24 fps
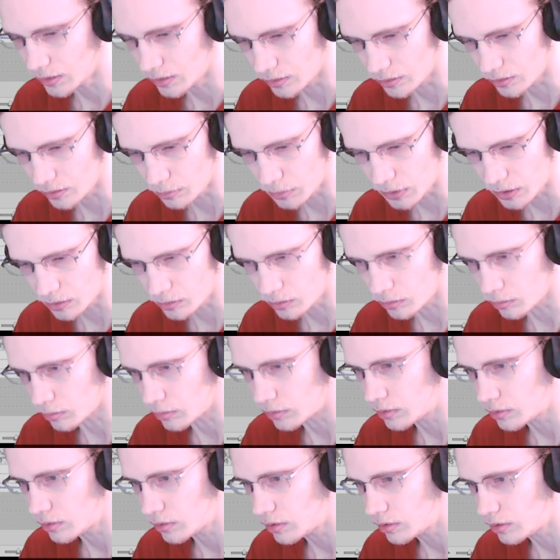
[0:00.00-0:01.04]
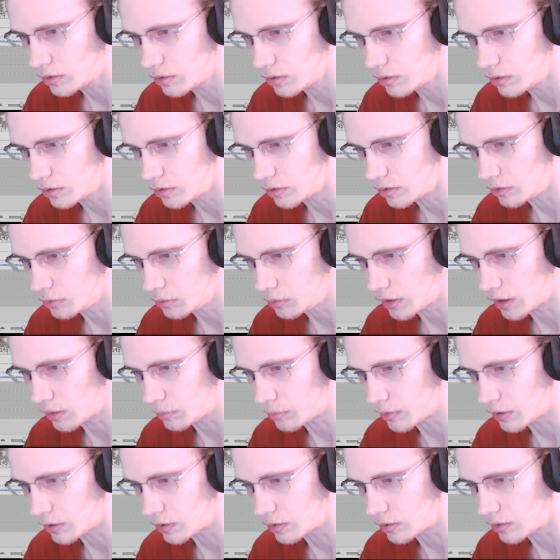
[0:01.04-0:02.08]
Somehow you got
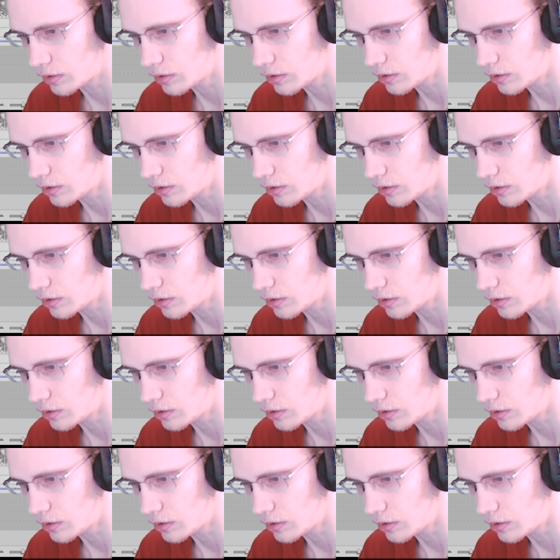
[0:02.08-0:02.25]
bigger.